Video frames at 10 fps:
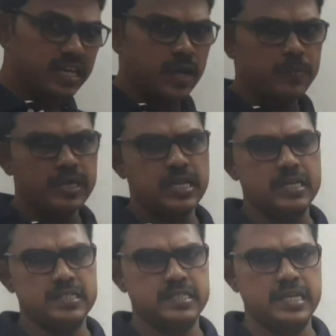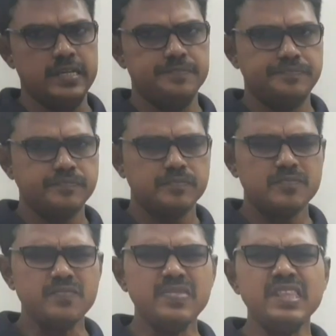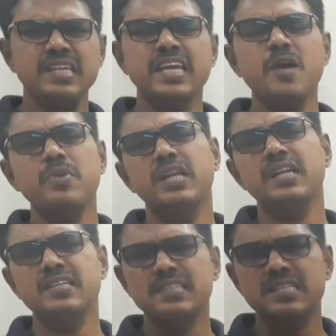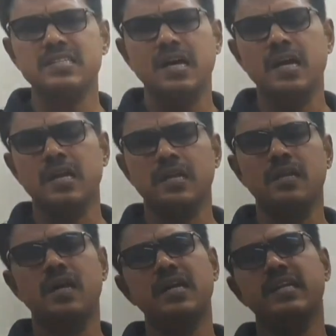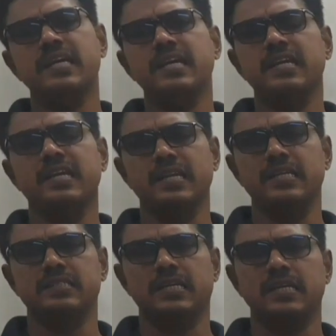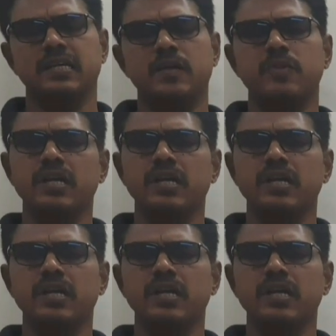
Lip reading: capital receipt? Capital receipts are non-recurring in nature. What